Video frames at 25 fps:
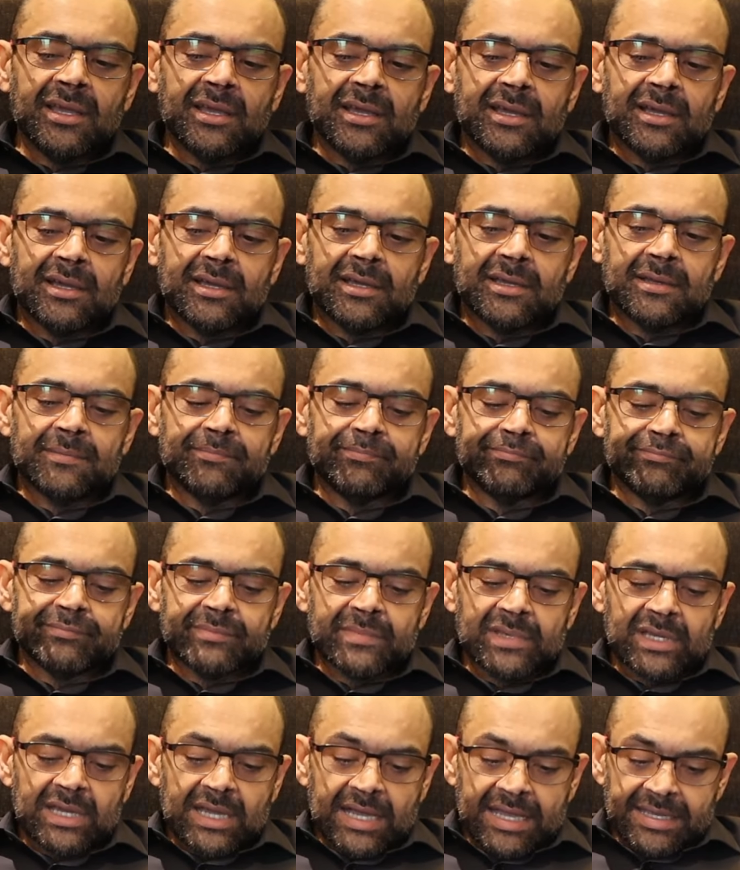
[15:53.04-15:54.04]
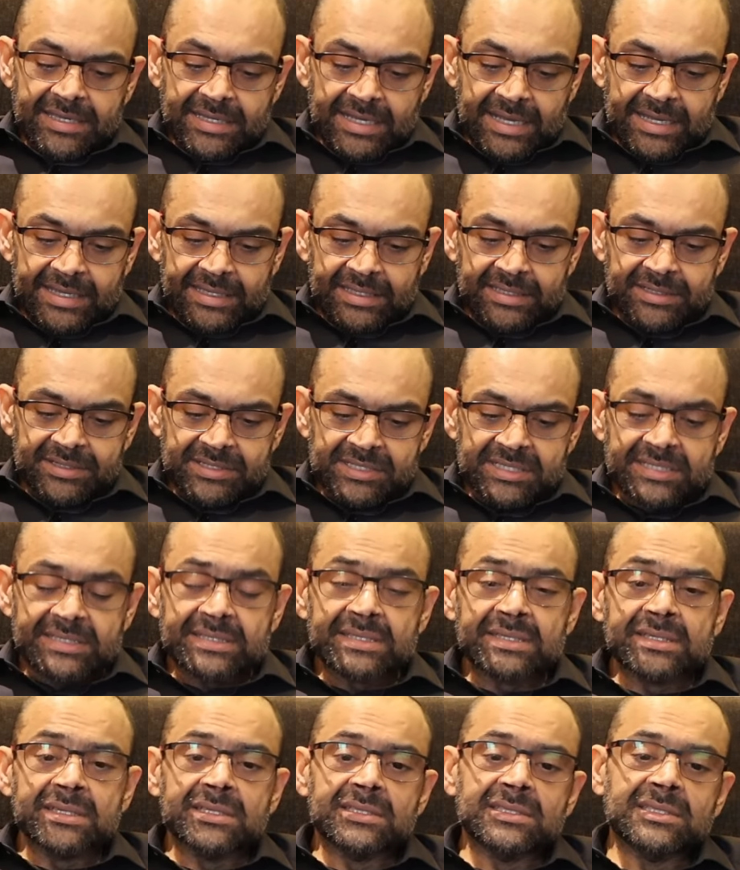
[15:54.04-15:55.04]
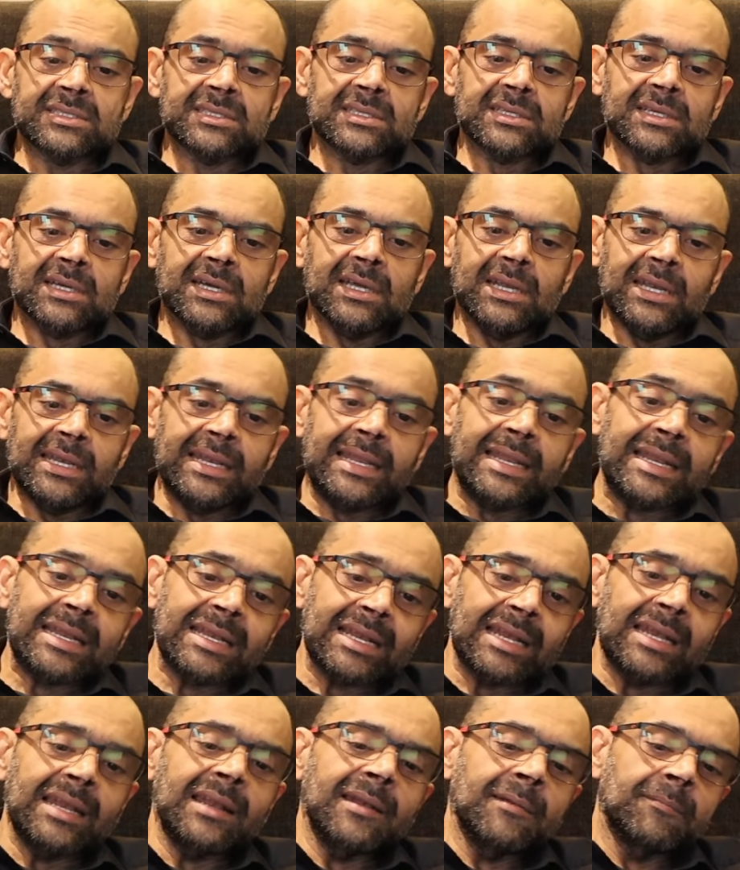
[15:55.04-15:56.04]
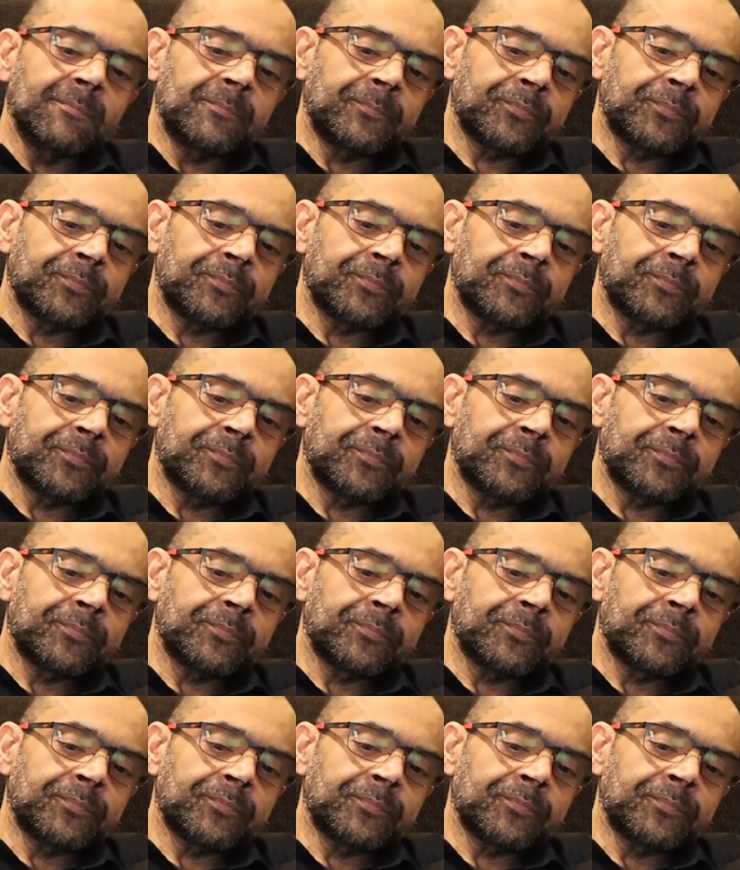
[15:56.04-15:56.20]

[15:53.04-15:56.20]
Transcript: I researched a little,